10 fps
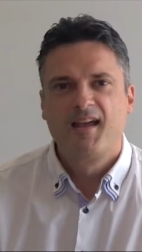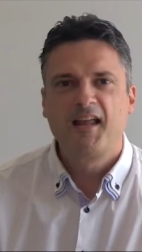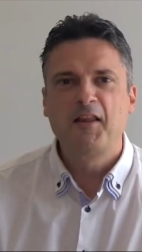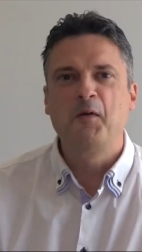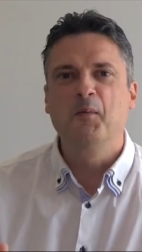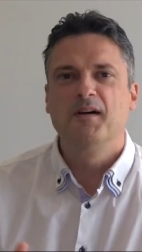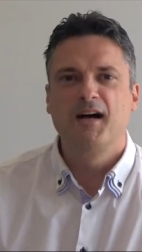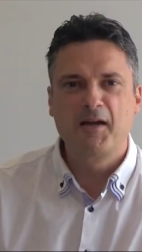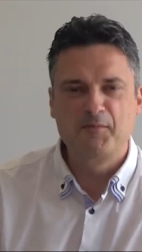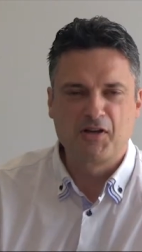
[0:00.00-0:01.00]
Hello,
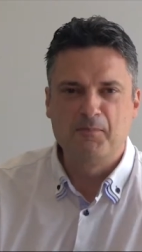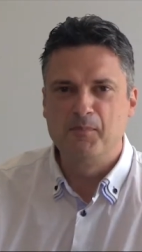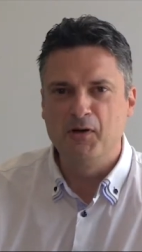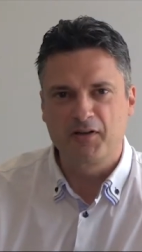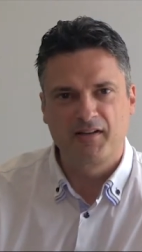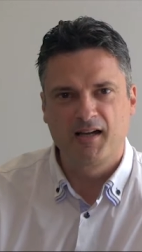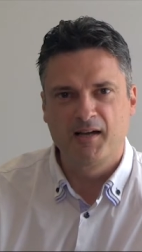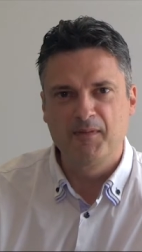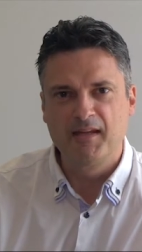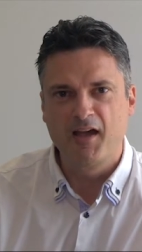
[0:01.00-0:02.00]
I'm Tom Buck.
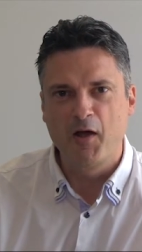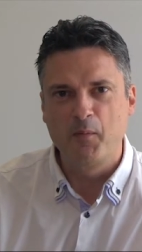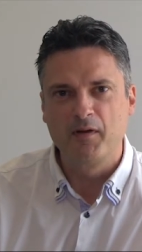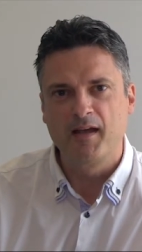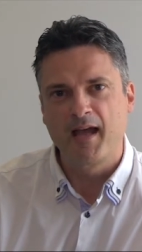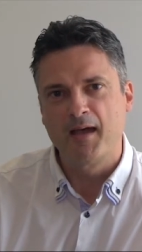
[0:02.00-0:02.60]
I'm the owner